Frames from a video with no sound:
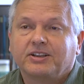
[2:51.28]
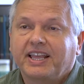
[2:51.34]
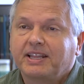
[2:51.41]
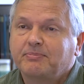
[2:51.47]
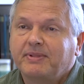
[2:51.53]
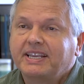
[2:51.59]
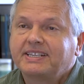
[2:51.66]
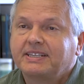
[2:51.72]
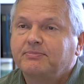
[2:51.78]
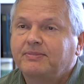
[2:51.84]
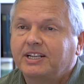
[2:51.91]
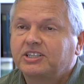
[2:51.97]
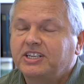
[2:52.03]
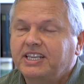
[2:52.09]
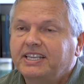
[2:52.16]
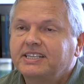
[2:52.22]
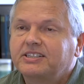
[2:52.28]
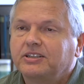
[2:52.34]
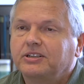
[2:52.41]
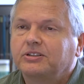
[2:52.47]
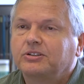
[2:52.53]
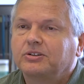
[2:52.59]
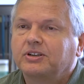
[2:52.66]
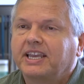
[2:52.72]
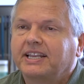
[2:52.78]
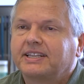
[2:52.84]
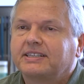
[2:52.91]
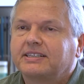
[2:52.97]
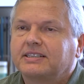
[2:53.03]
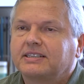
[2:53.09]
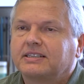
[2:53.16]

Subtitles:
that makes it much easier to get